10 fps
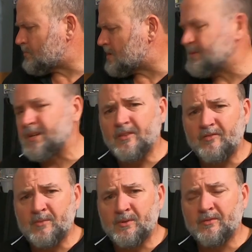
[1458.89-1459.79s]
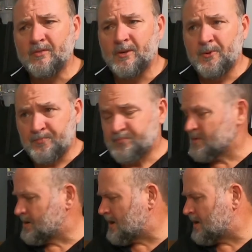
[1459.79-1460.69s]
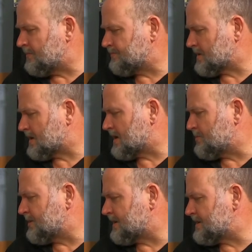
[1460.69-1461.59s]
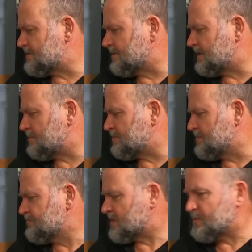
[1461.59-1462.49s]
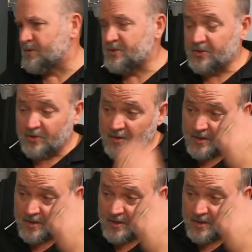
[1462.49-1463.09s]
I'm getting a fair bit of carbonic acid on that, but probably should dial the